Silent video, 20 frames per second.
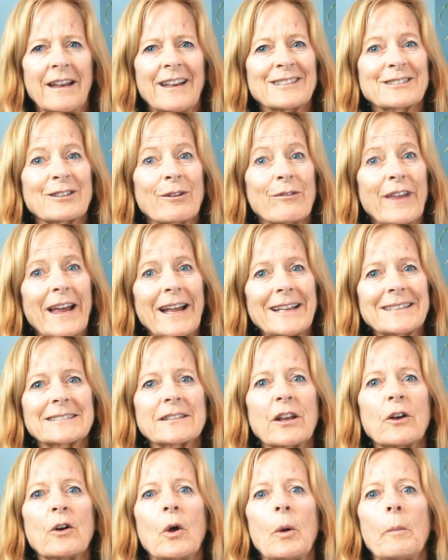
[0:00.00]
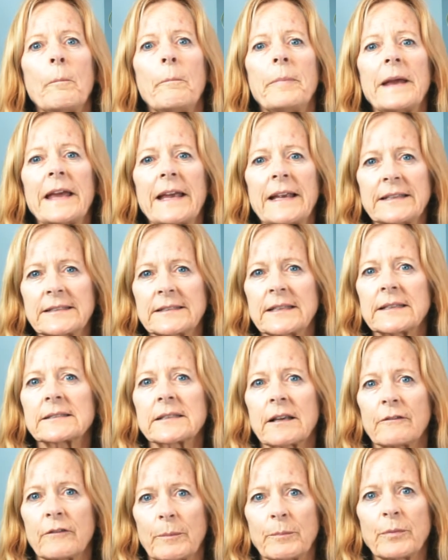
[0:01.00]
So that's the whole basis
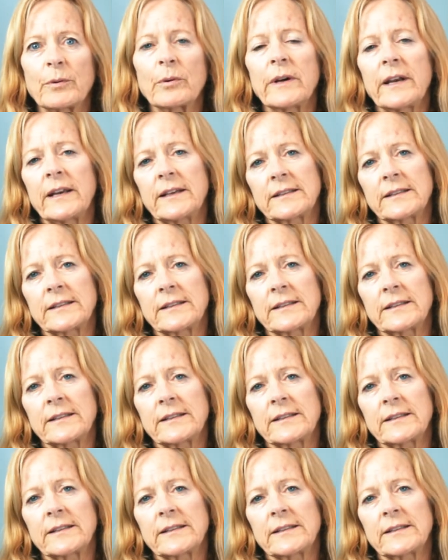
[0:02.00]
of a pretty